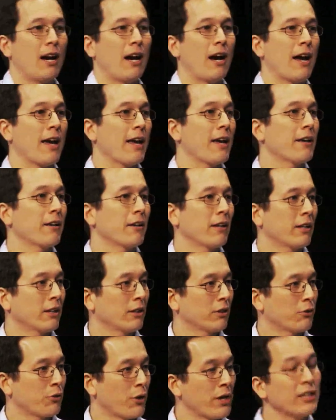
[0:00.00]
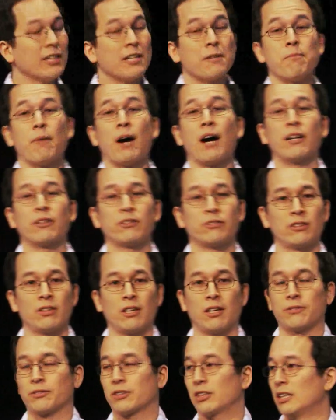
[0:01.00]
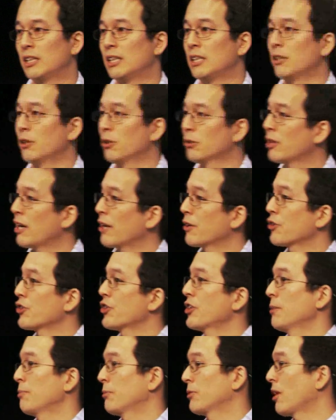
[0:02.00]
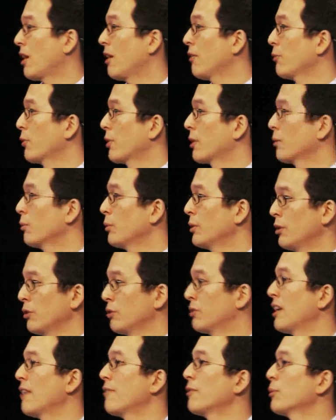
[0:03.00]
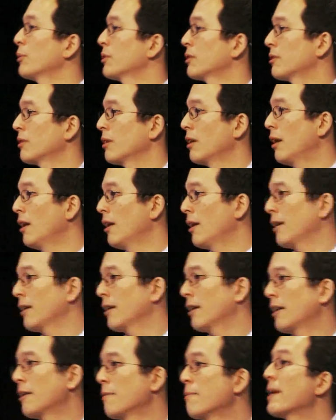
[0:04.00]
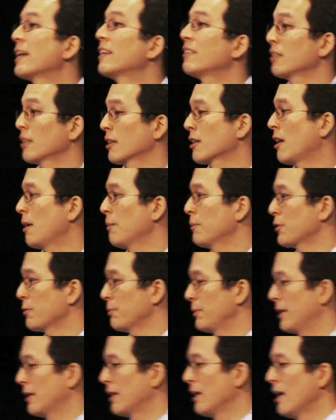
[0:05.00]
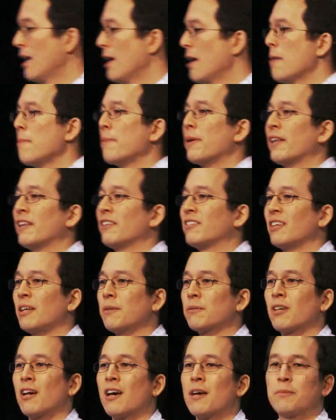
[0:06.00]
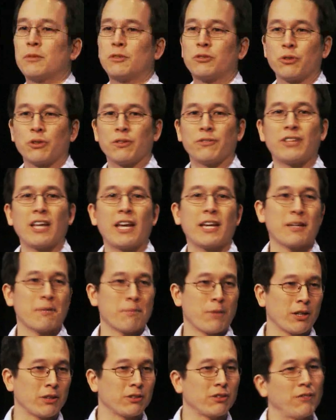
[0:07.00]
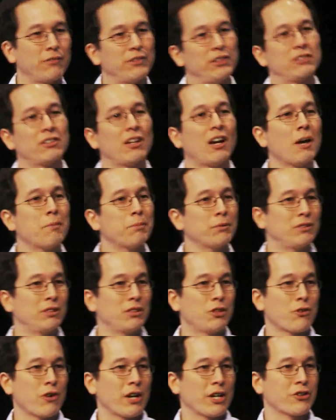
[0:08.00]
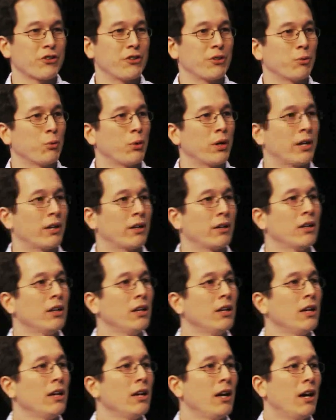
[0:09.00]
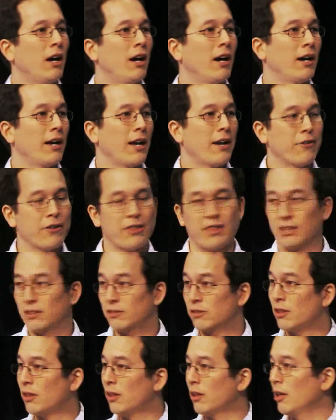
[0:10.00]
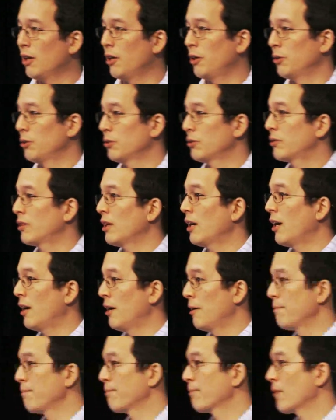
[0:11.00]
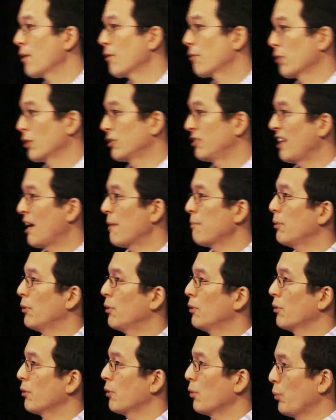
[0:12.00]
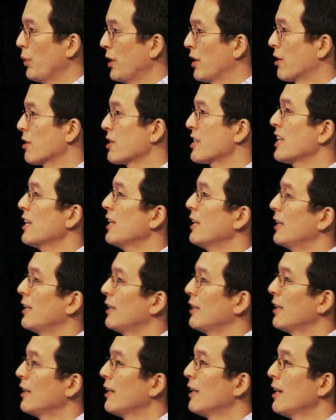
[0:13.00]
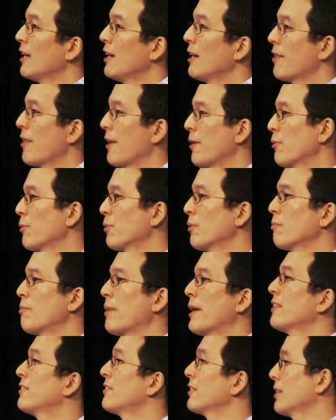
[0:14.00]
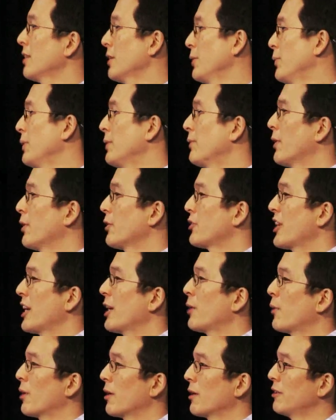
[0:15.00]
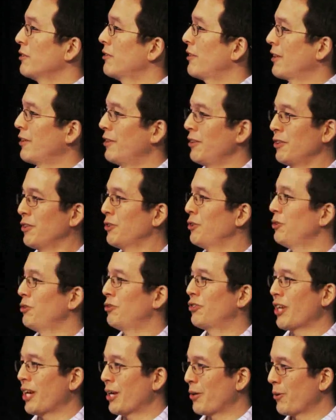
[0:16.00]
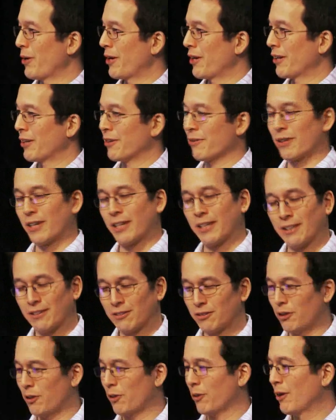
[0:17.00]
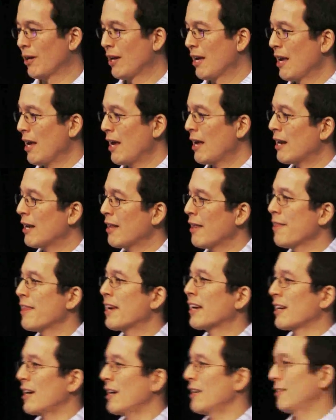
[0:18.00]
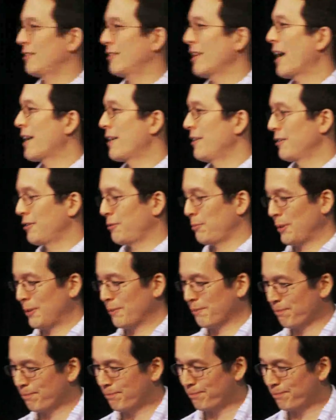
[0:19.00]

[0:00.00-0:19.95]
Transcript: I greatly admire Sinofsky. He knows how to ship software. Windows 7 was an amazing accomplishment. But at the same time, he's sort of taken Microsoft in this opposite direction where everything is closed. For example, the WinRT, they basically rewrote jQuery because they couldn't use jQuery, right? So, and that kind of saddens me.